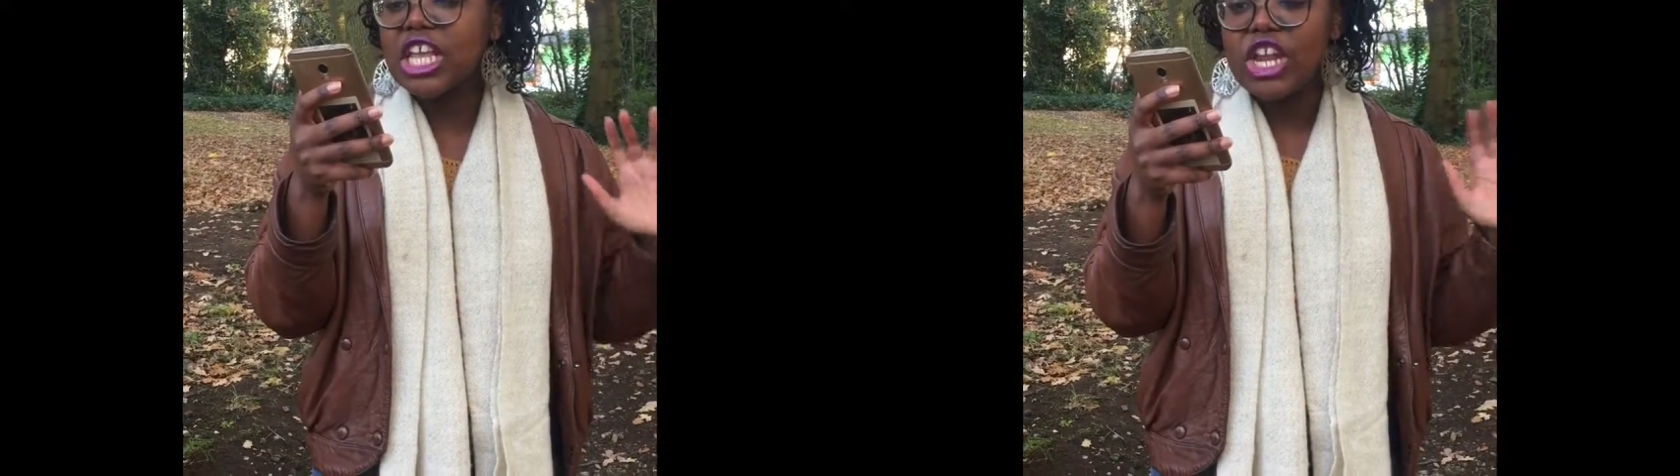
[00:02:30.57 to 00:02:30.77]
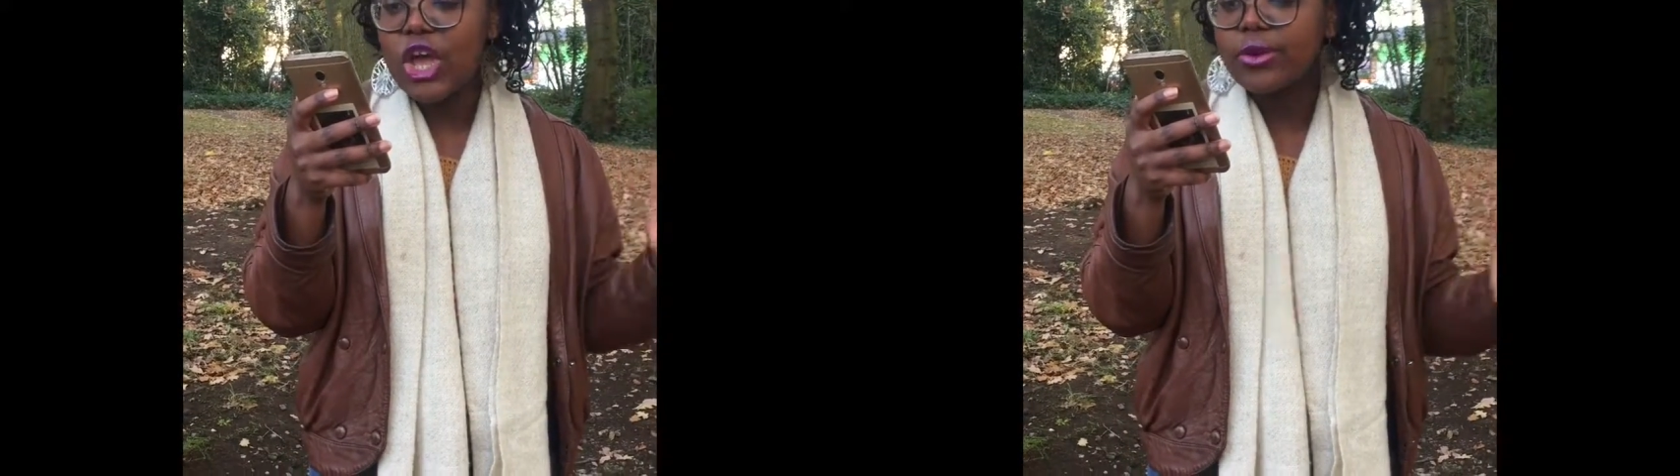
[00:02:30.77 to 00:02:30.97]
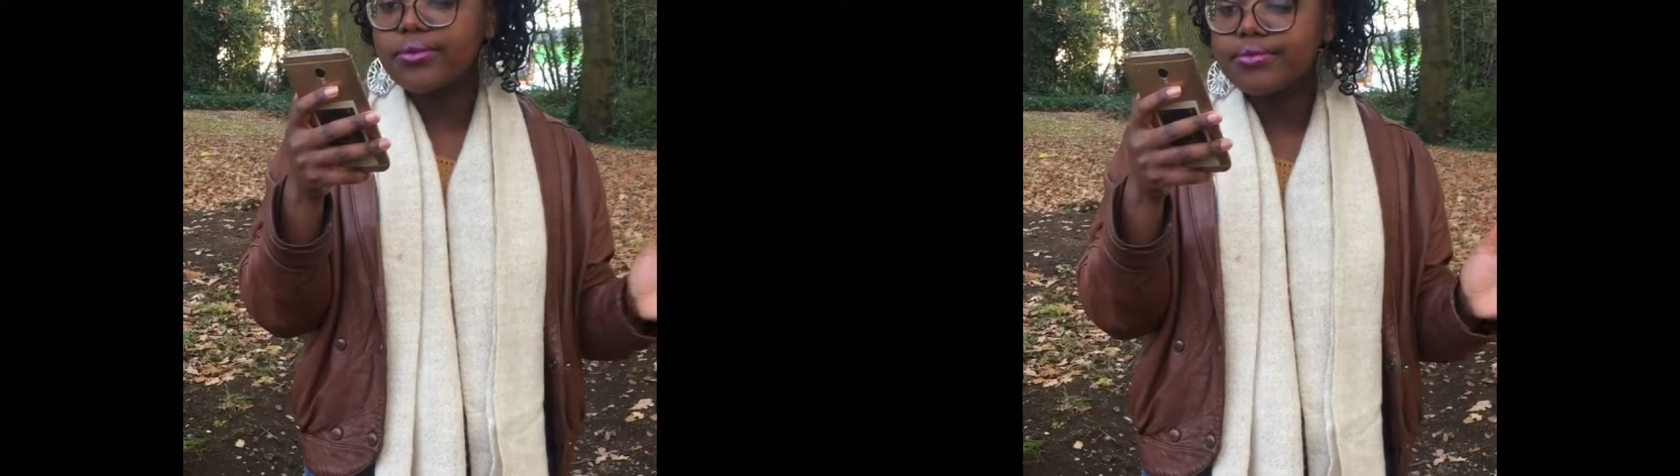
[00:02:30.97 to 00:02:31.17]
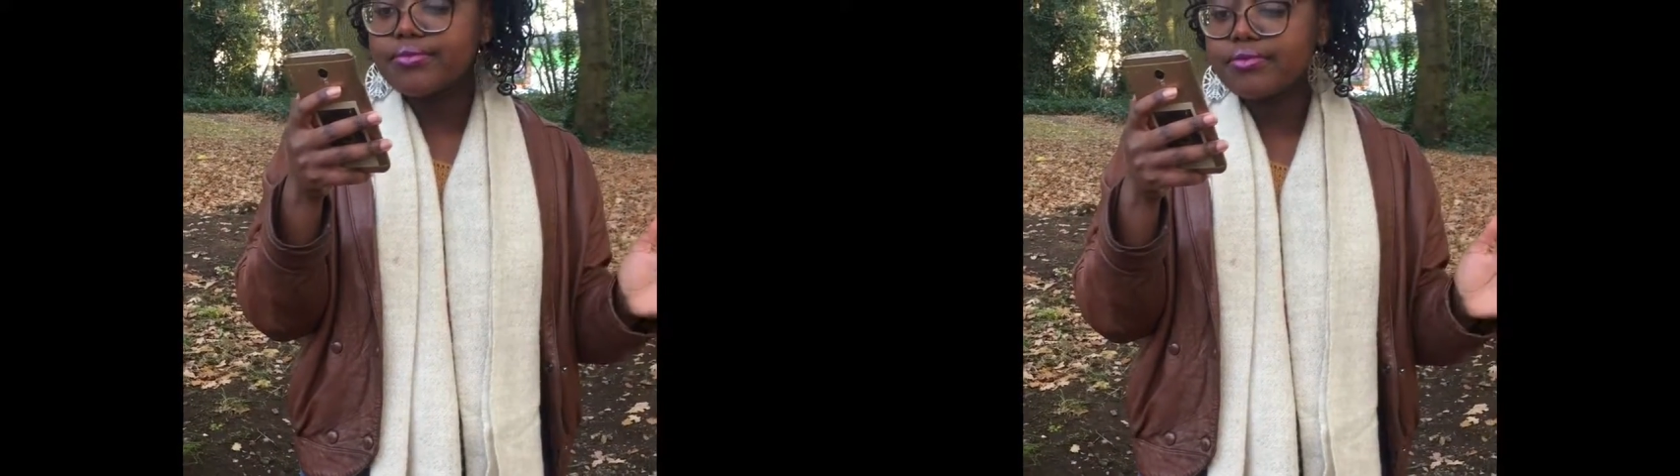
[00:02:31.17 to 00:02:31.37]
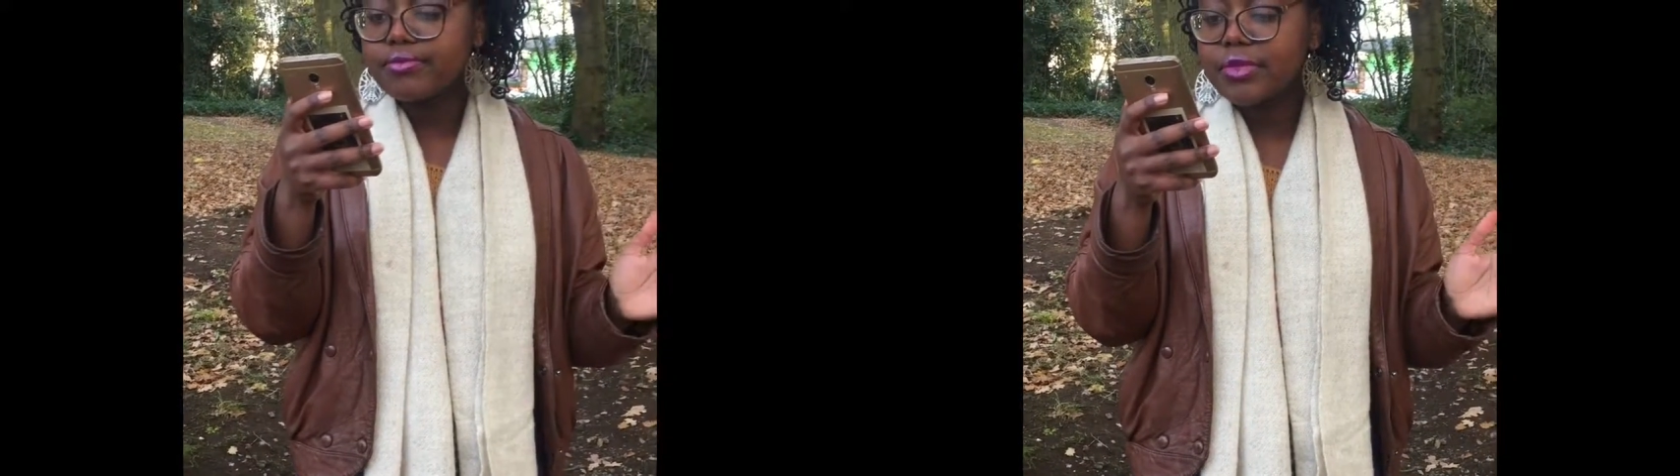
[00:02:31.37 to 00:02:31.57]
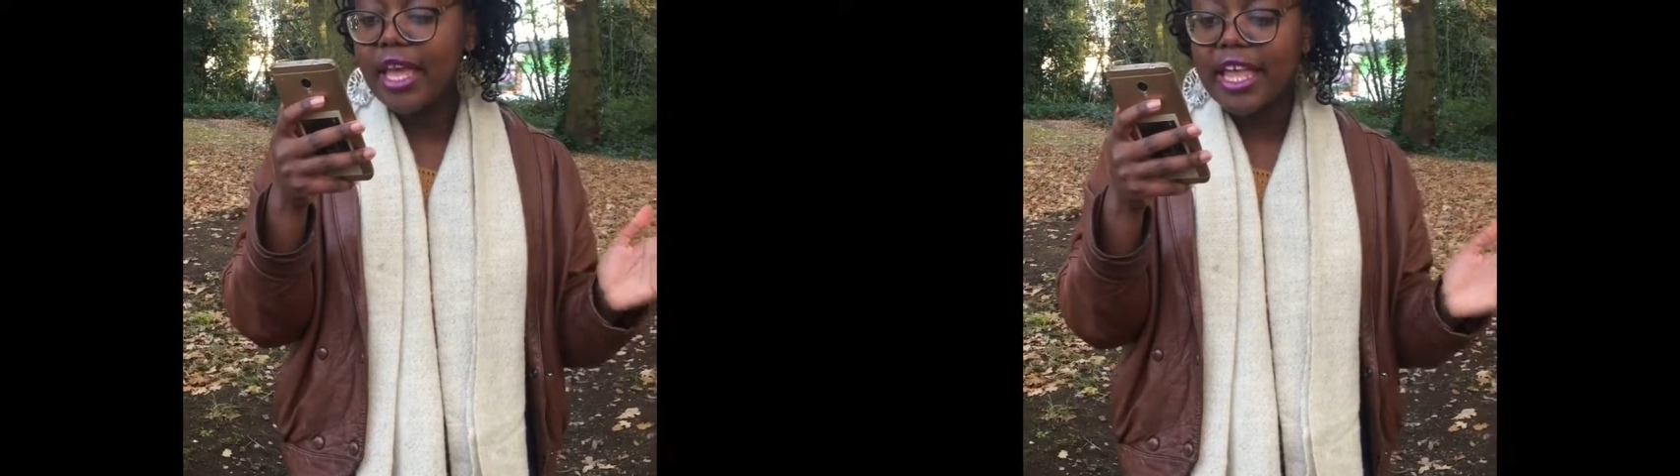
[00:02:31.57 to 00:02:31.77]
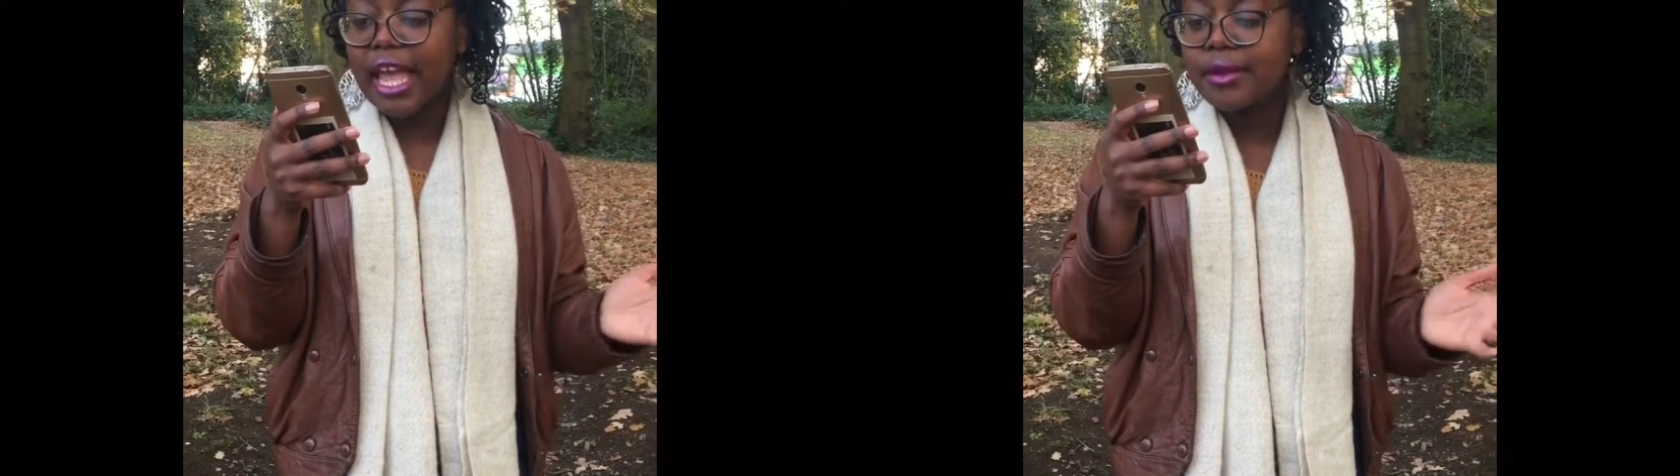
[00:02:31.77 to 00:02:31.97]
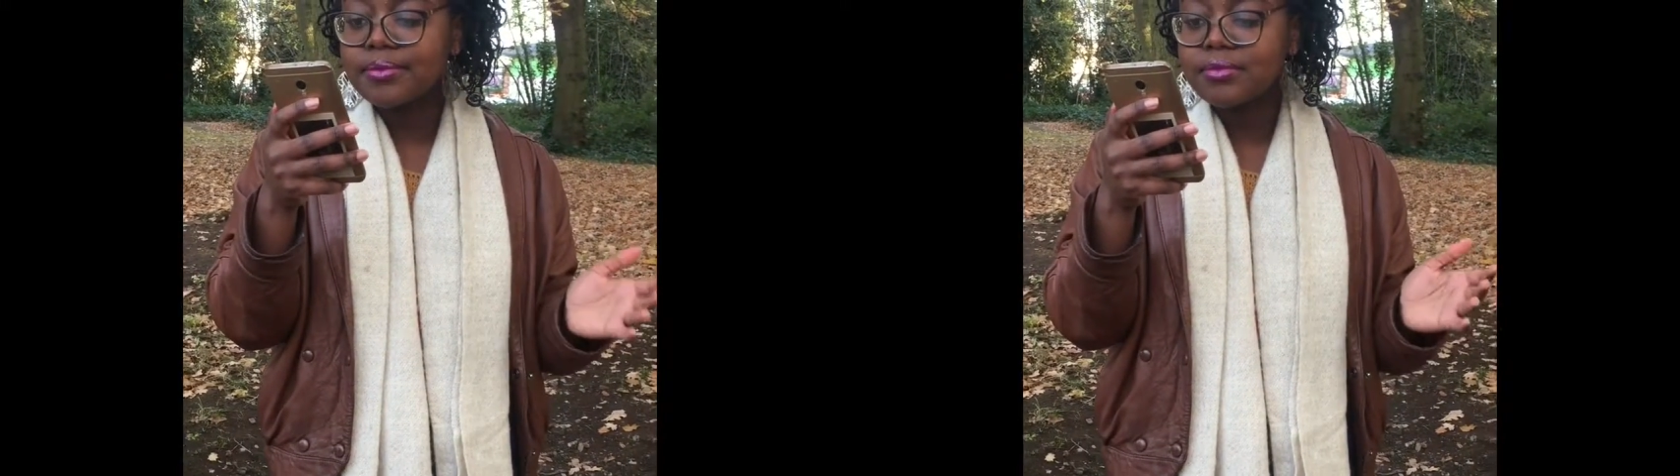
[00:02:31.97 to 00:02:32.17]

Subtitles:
alone again.